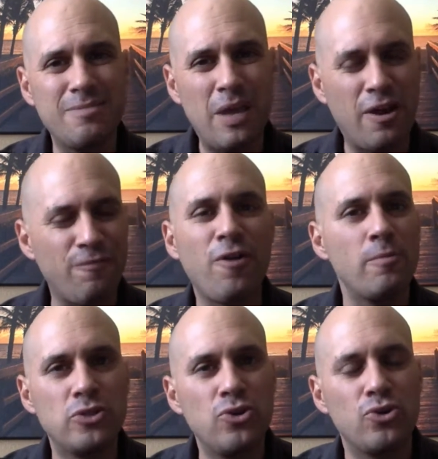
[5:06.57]
make a
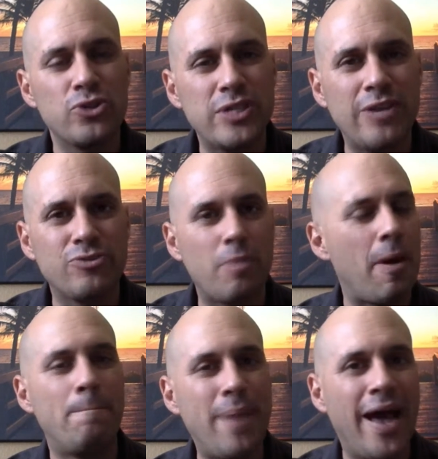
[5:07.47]
pharmaceutical sales rep
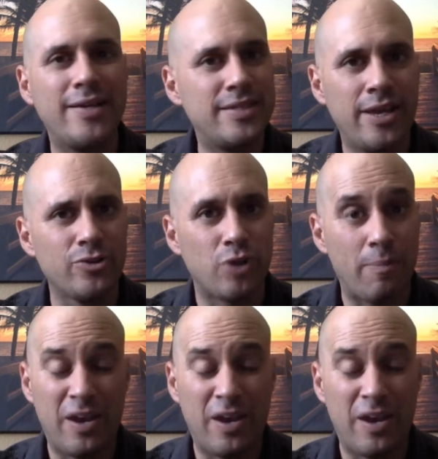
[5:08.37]
a bad sales rep,